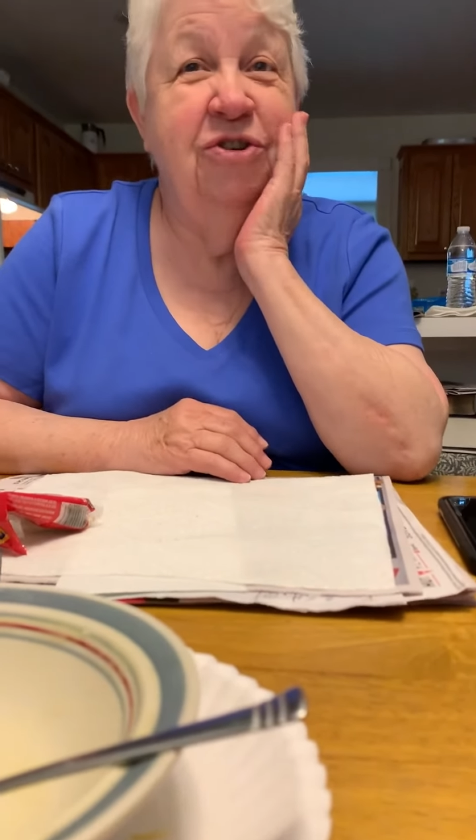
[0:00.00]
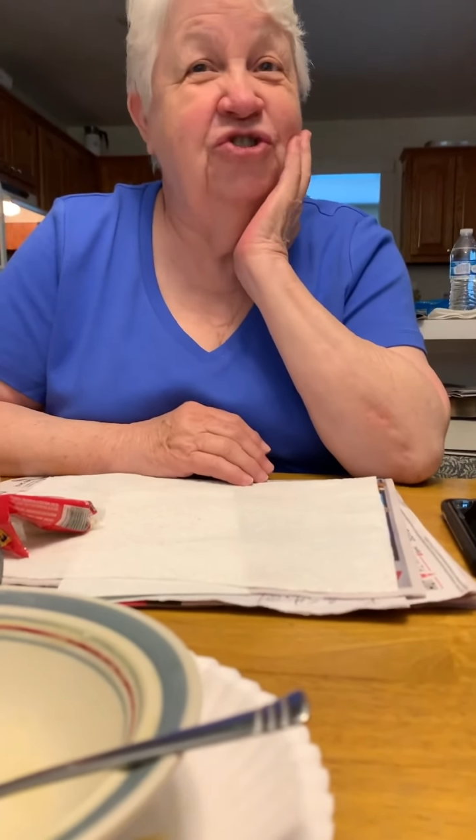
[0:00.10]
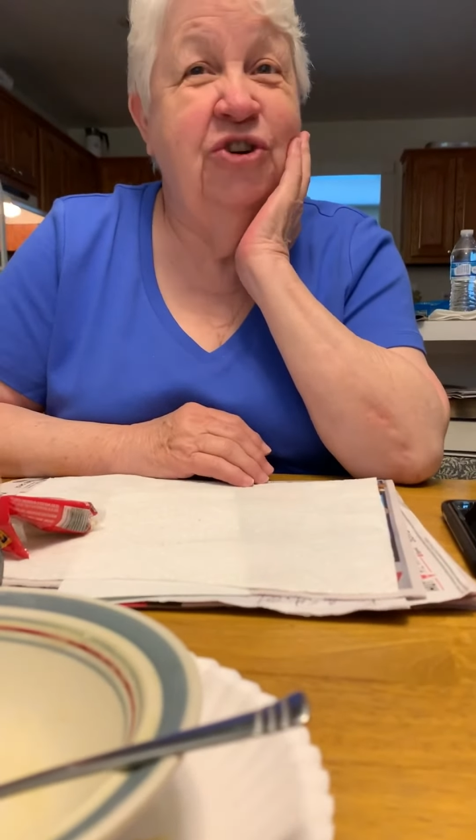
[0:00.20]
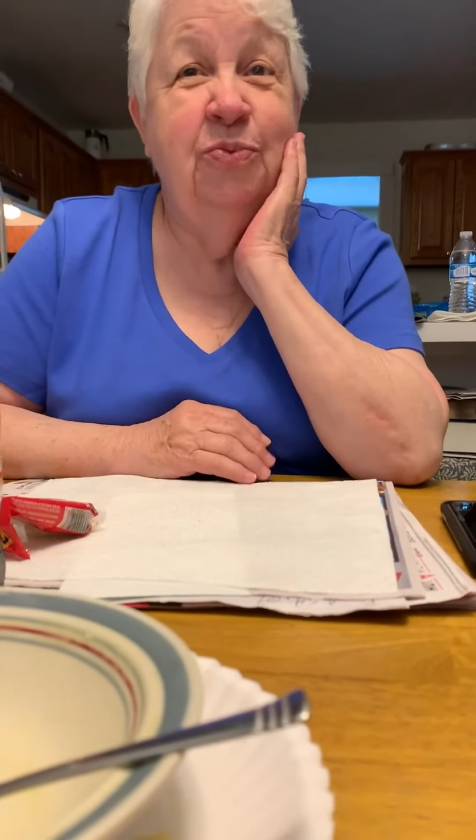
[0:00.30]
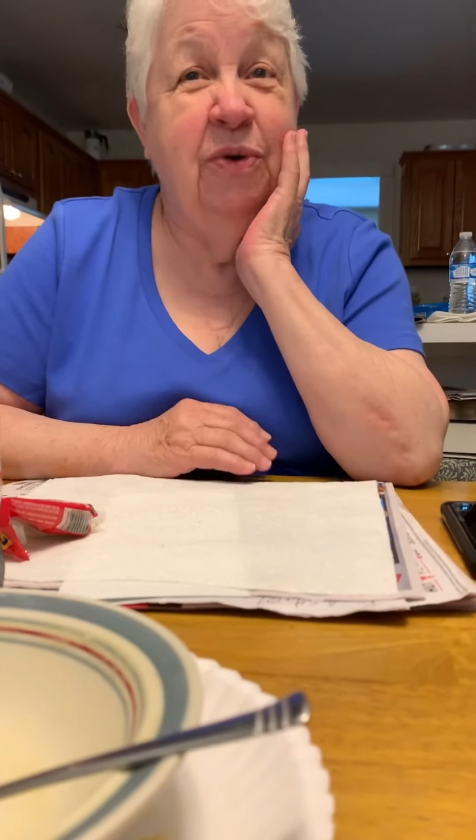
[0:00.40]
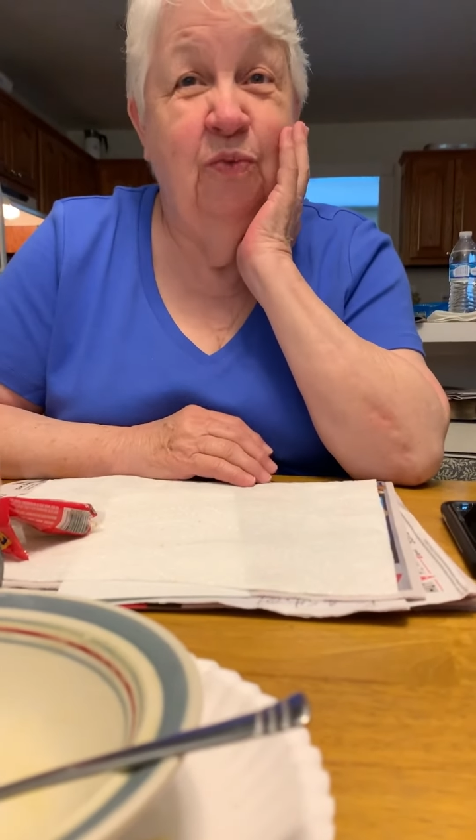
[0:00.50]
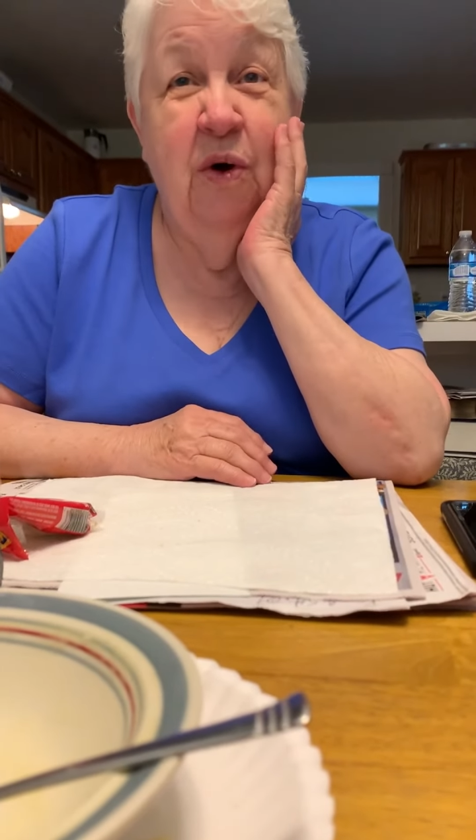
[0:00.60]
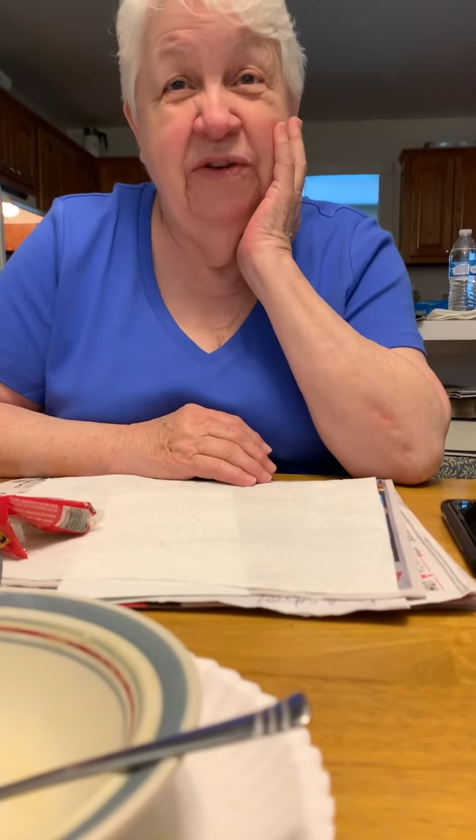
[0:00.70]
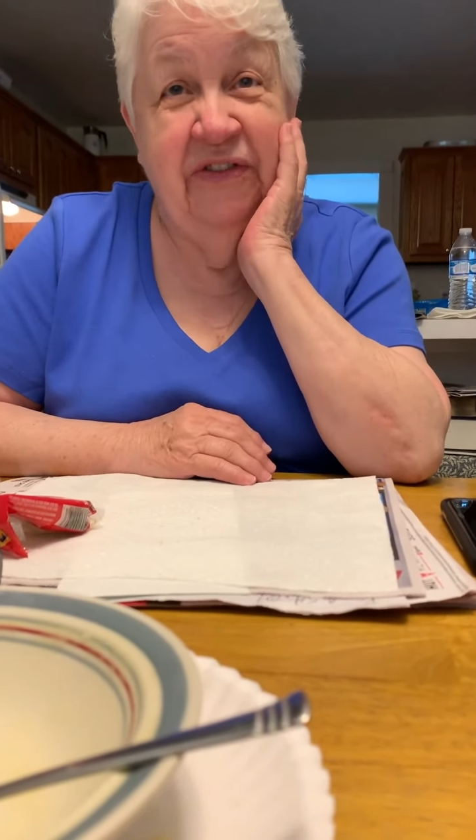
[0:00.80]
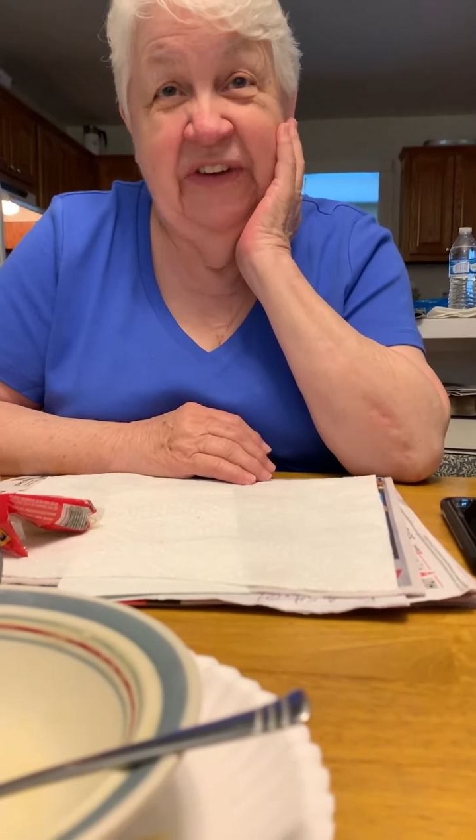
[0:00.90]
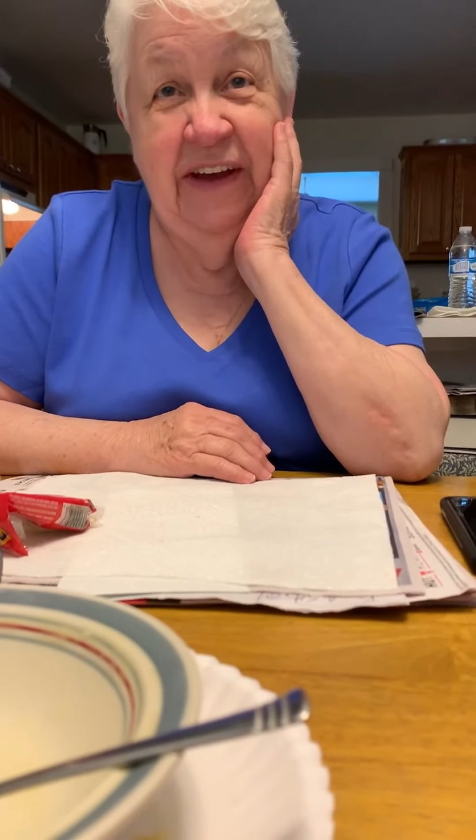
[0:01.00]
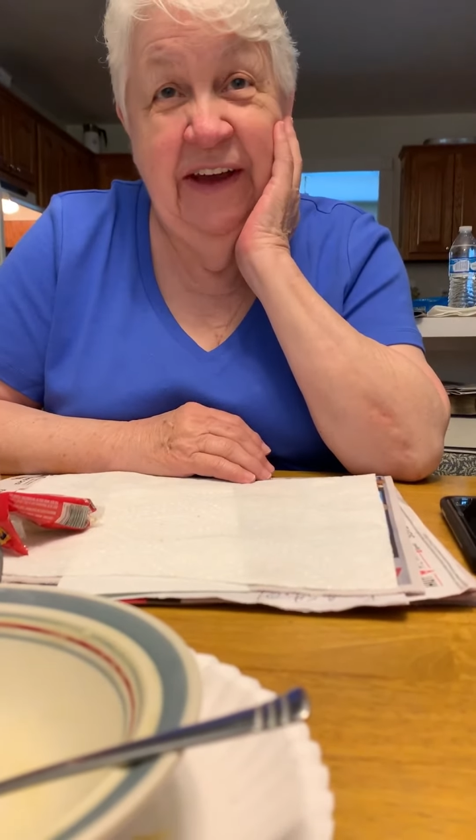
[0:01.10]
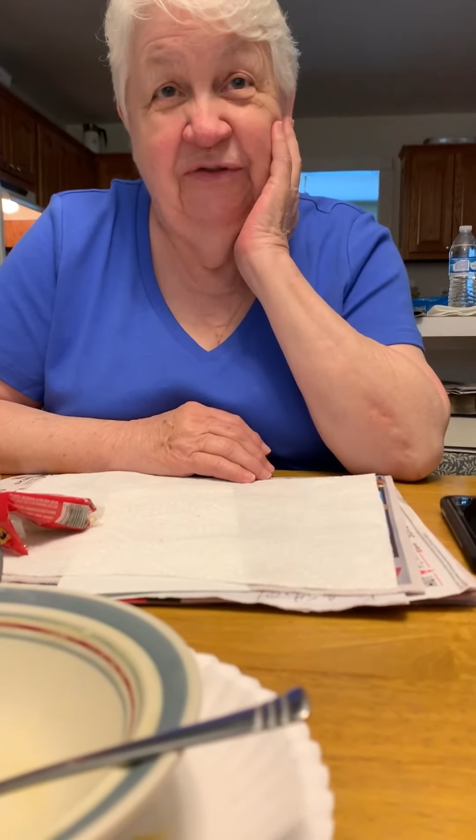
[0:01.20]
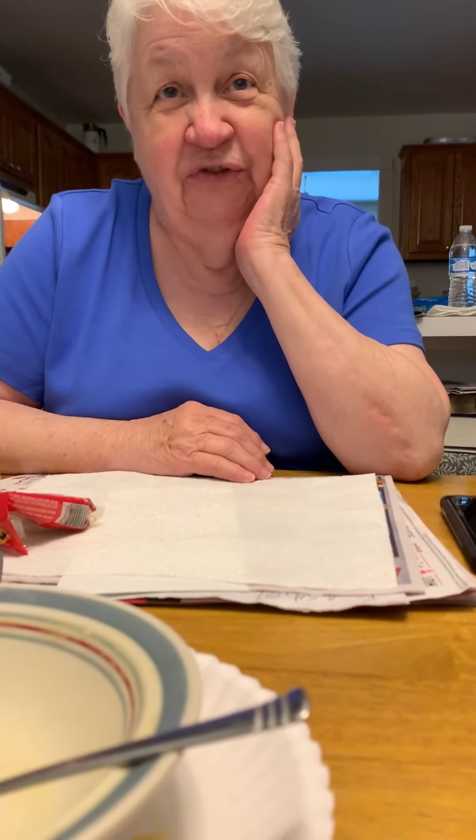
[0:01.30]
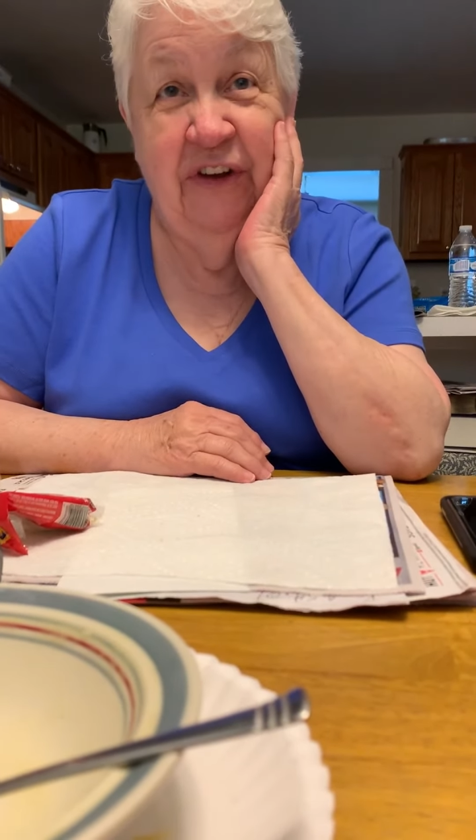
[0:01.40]
She would want to sing
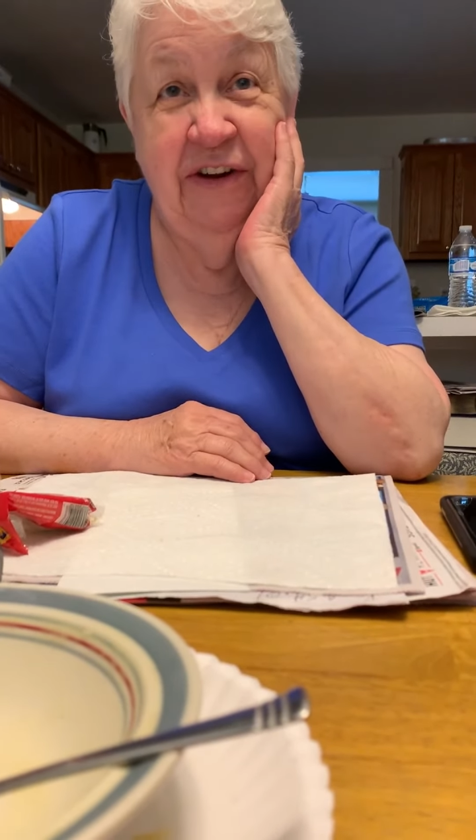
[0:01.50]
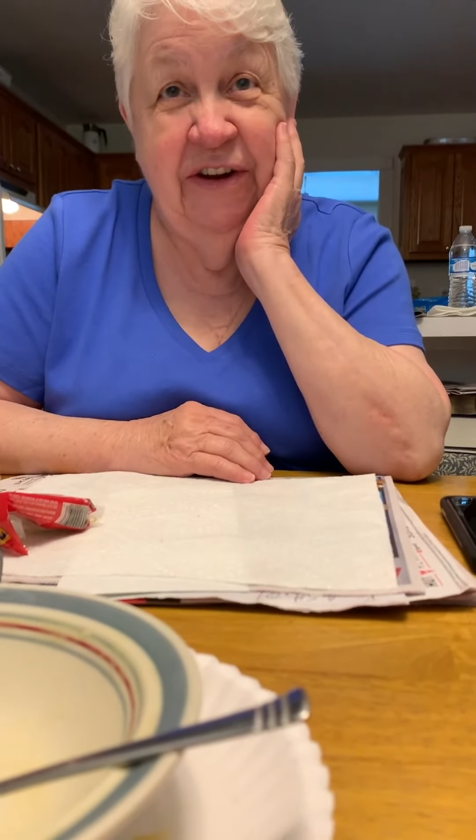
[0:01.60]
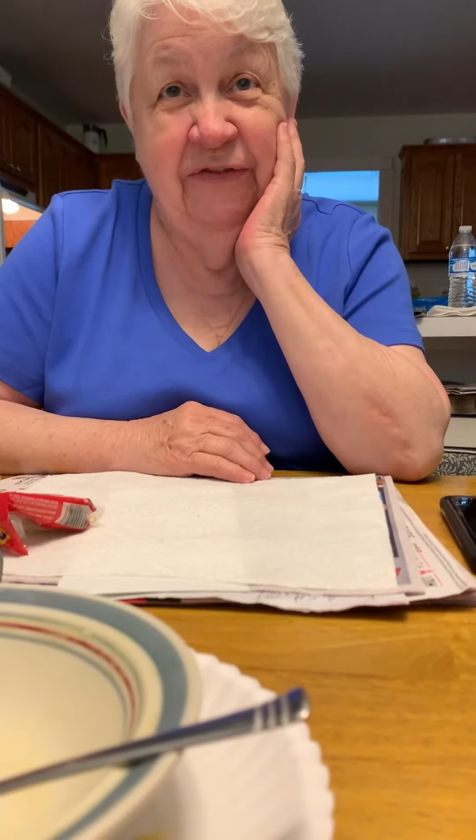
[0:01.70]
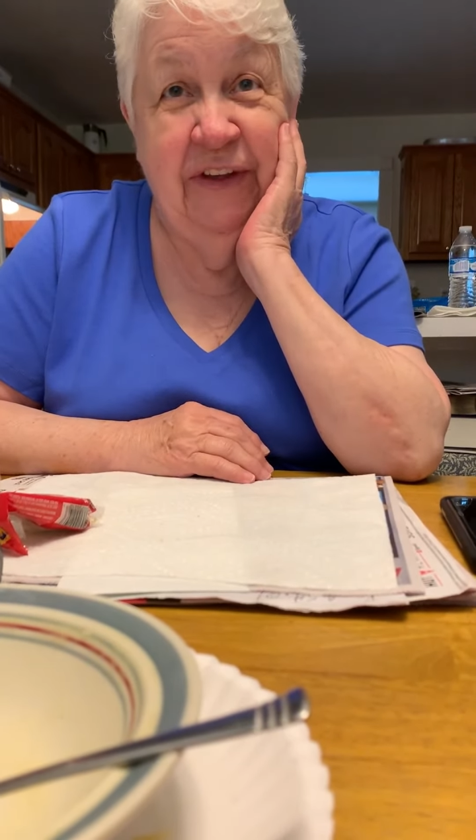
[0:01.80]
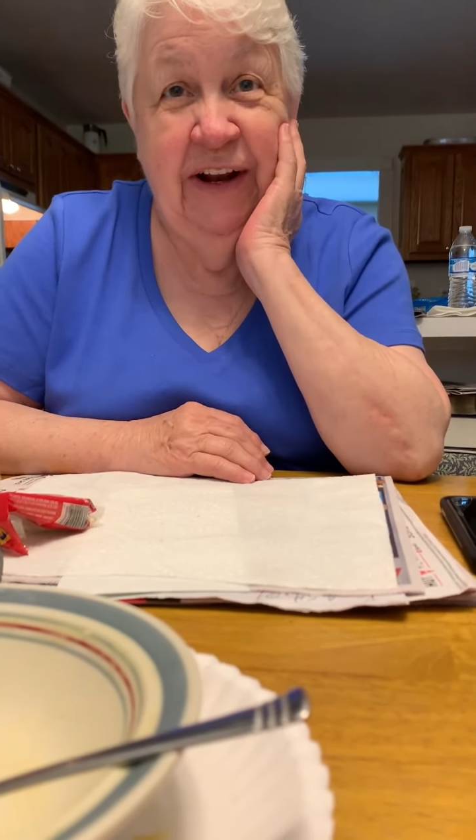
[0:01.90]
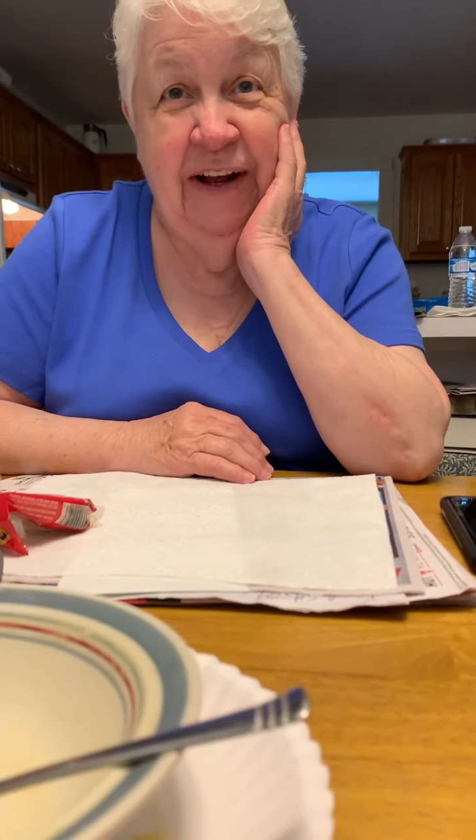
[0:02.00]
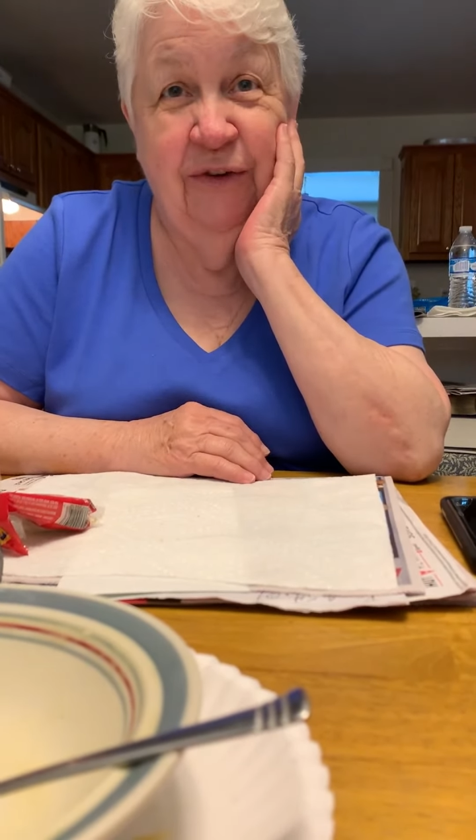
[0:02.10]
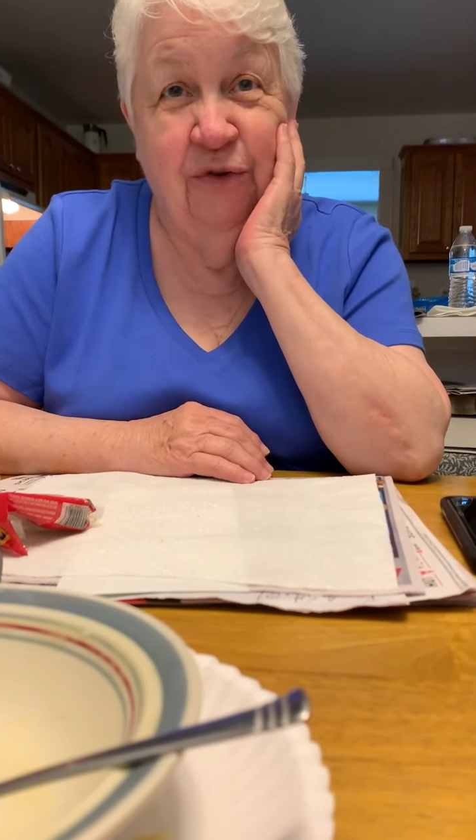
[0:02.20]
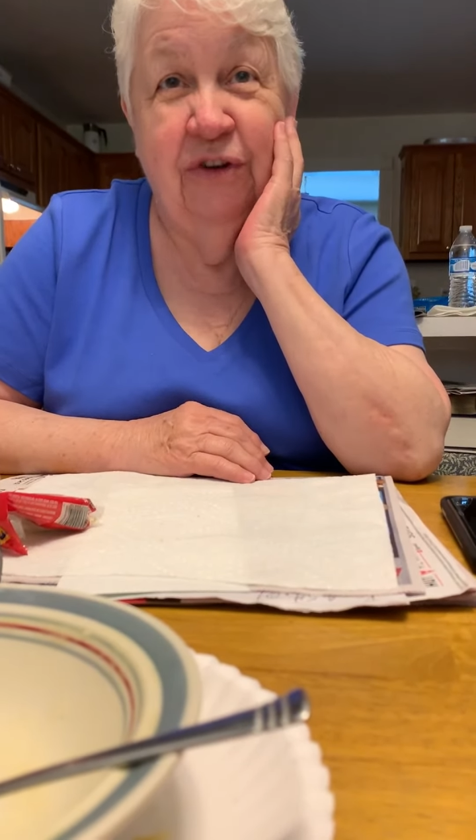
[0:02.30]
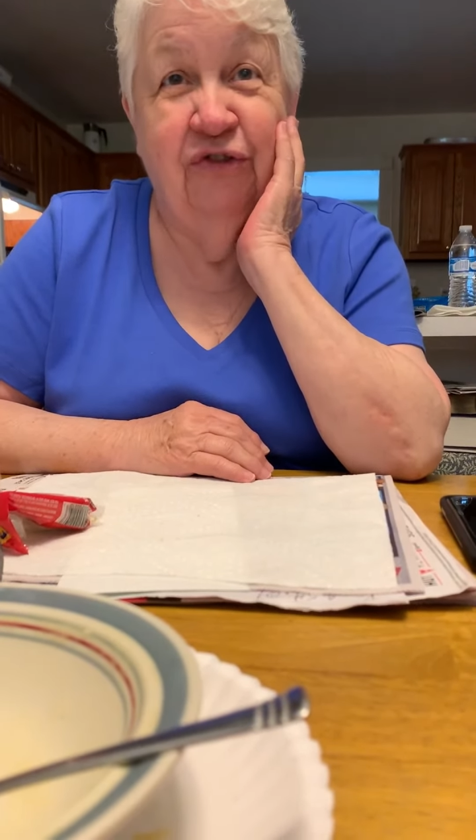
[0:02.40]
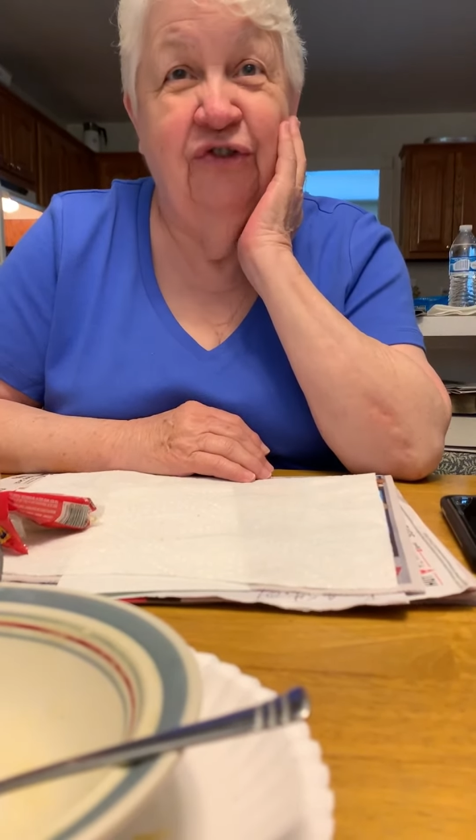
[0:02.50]
every Sunday if they let her. Well,